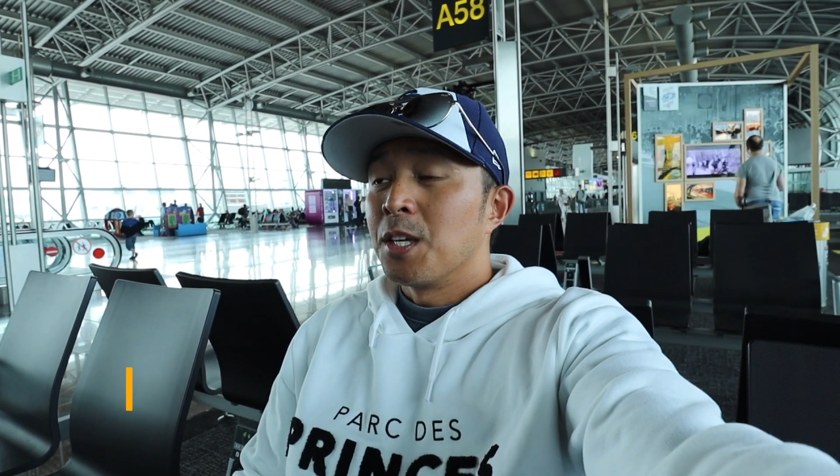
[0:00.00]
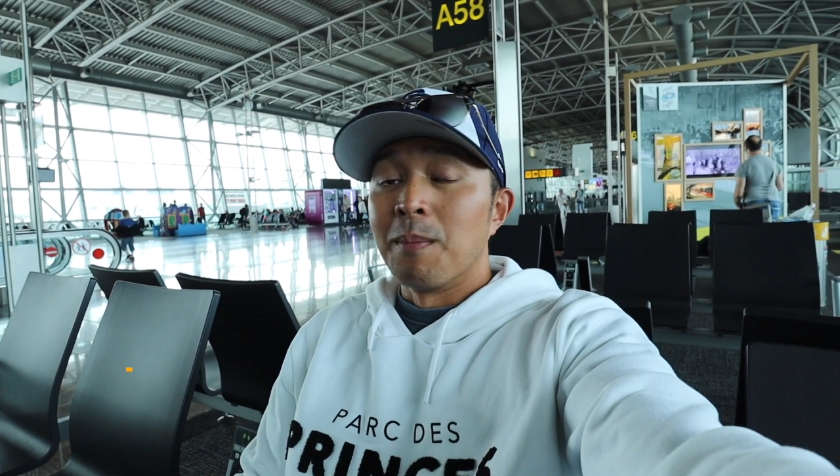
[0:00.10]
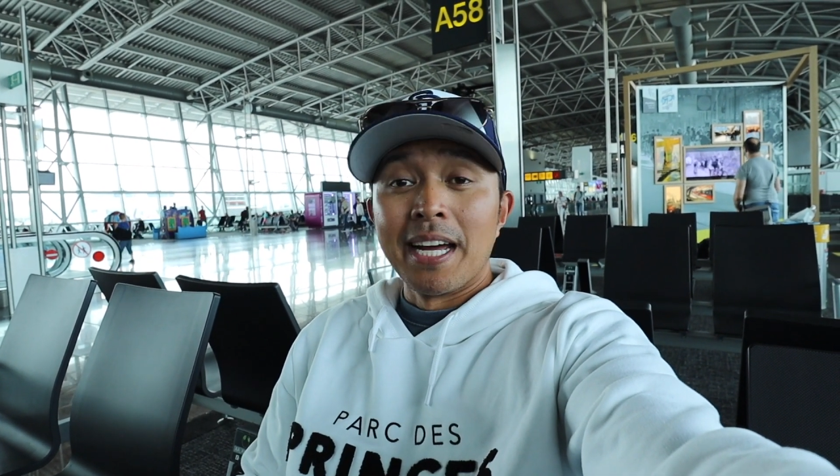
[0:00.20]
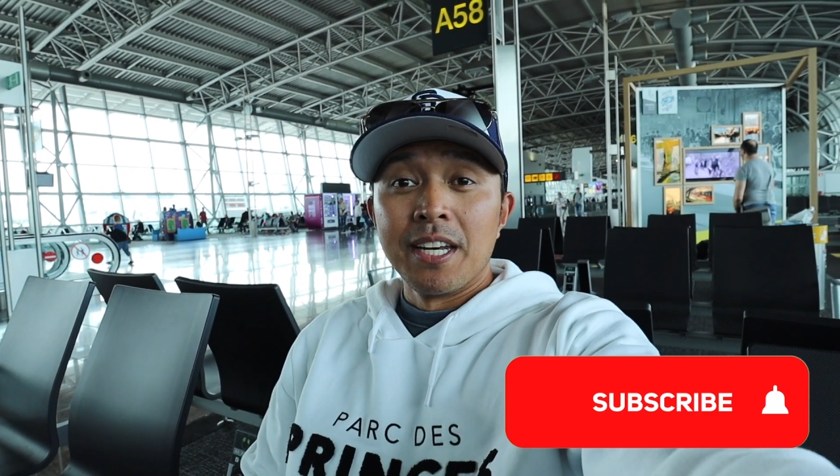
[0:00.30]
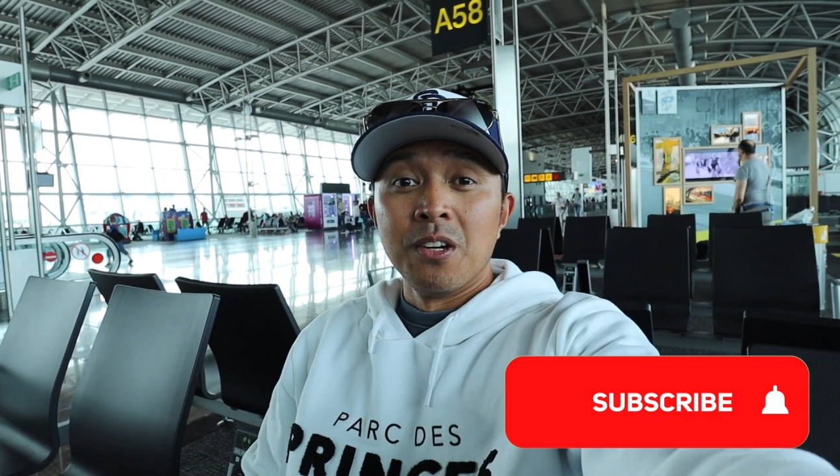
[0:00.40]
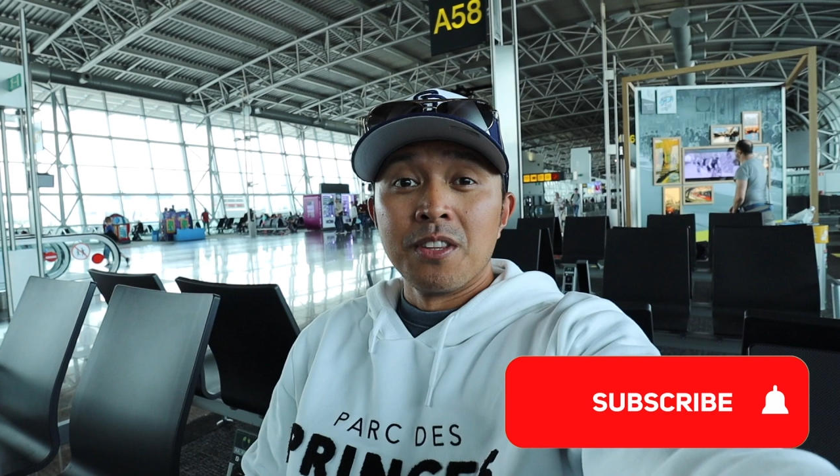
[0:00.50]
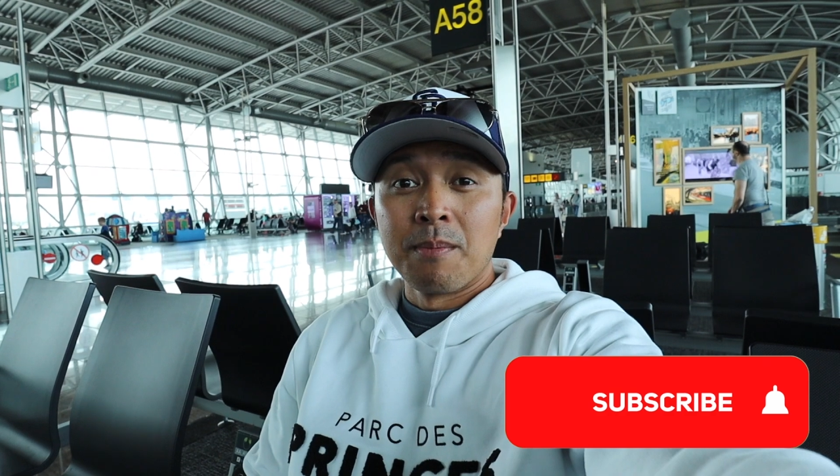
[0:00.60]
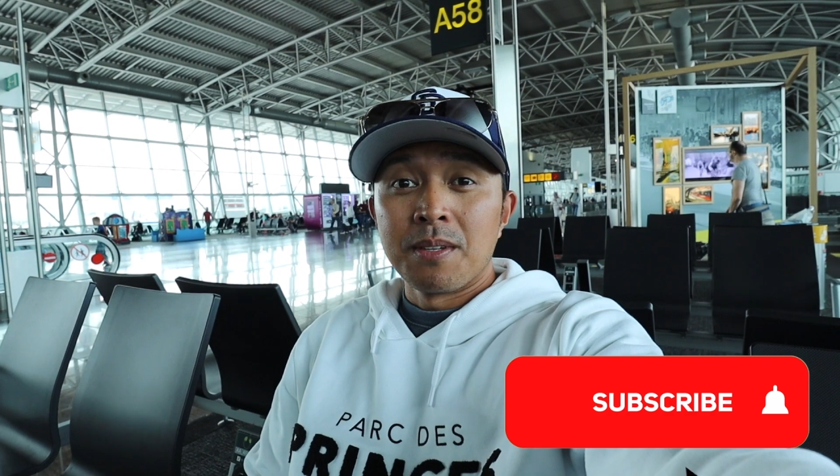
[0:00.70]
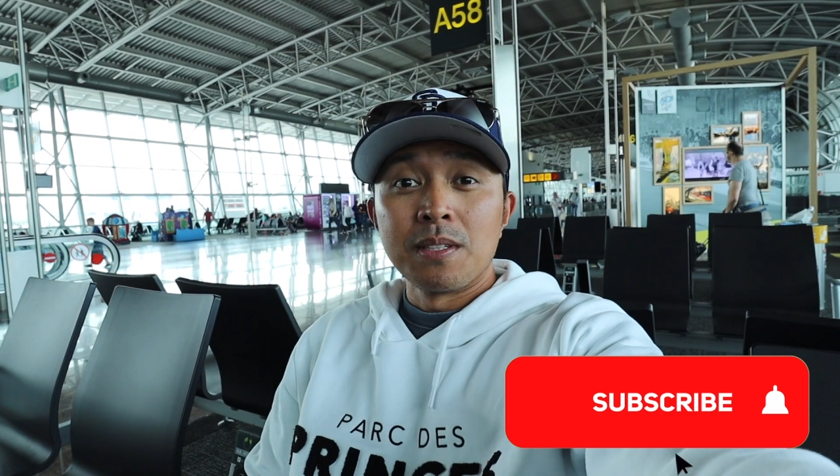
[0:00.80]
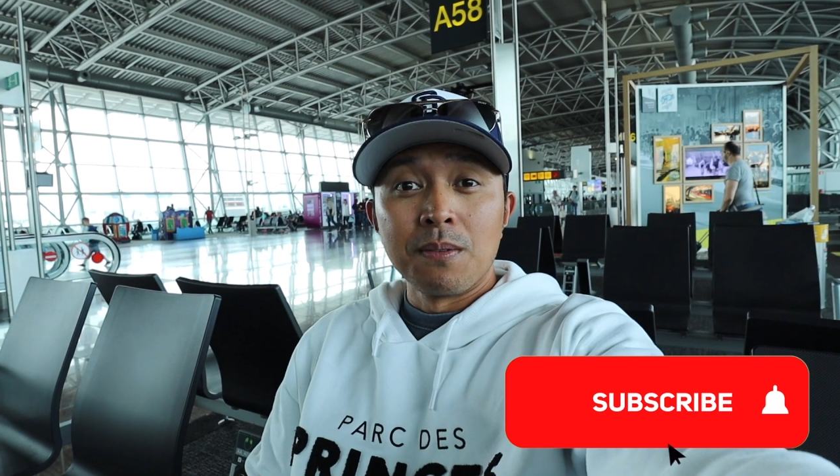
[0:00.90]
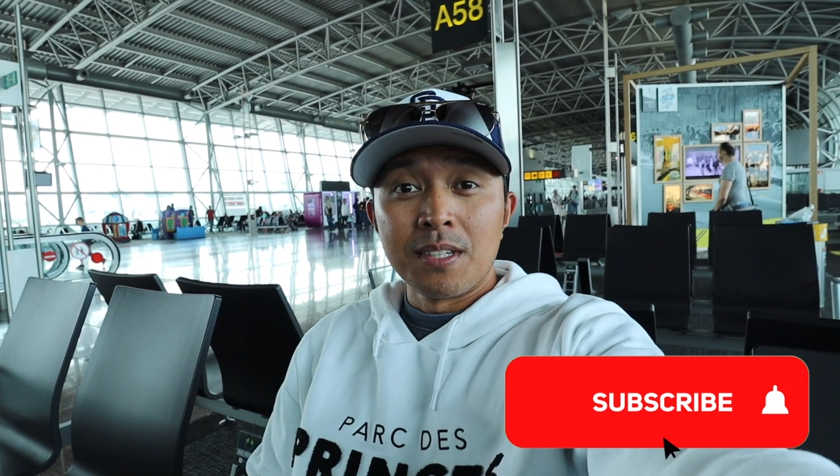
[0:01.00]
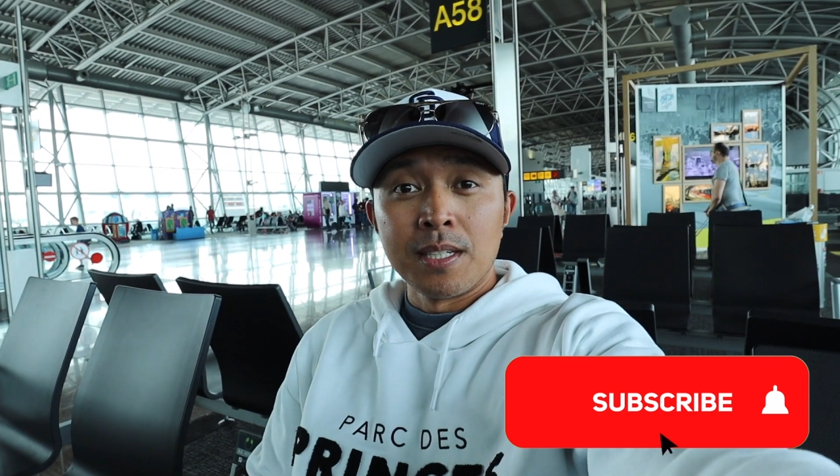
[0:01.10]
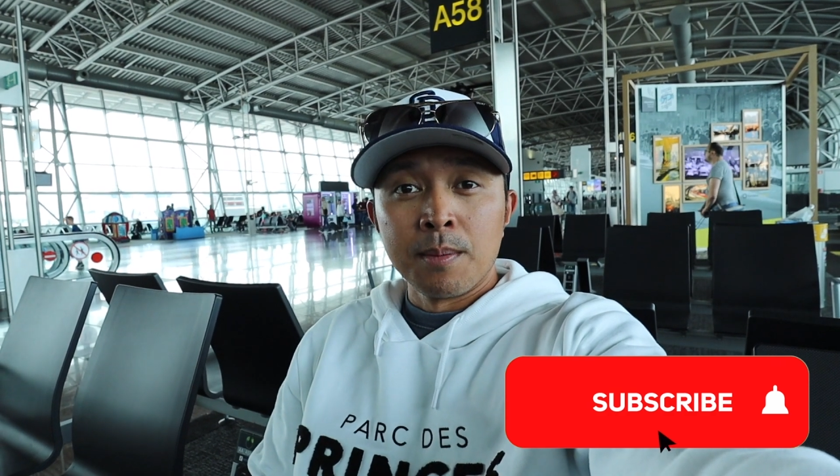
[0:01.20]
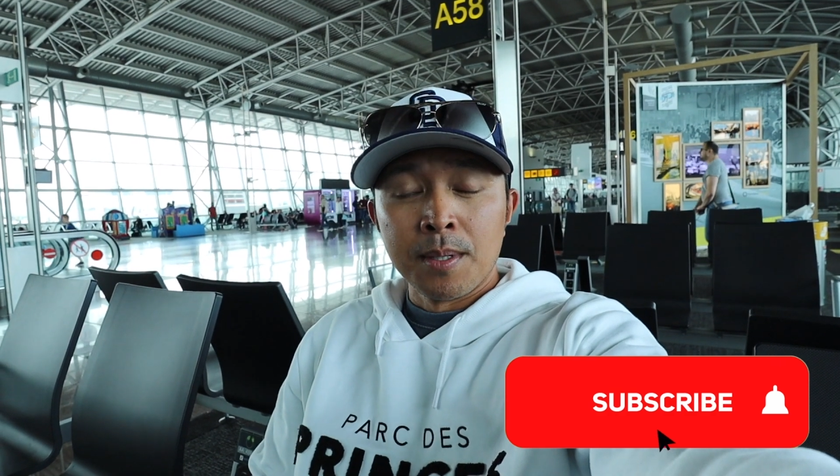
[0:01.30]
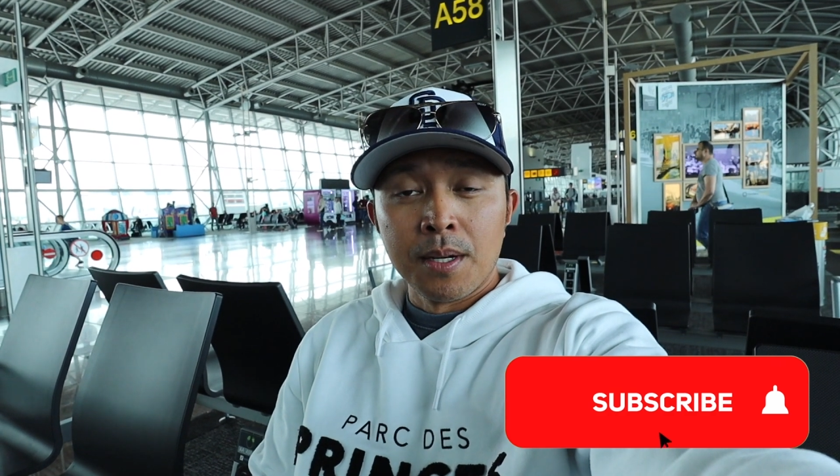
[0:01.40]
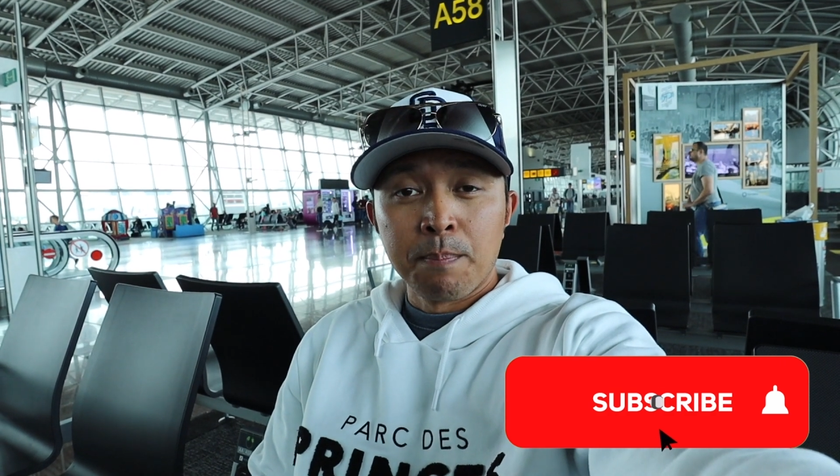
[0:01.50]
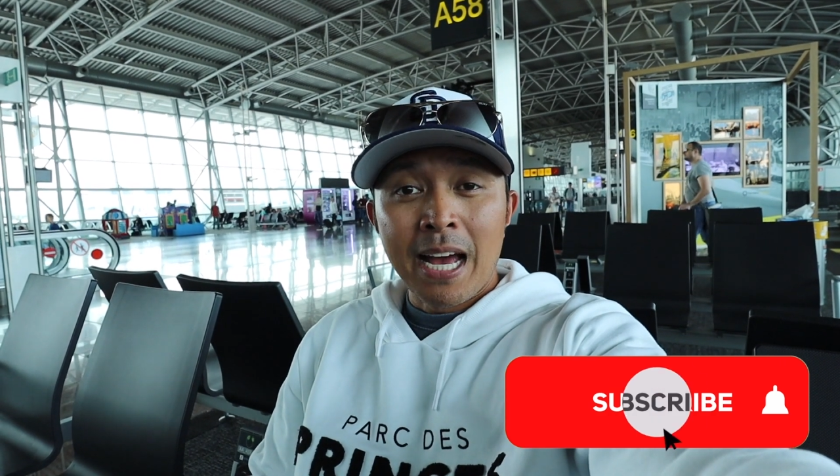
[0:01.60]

you might know them because you've seen them in a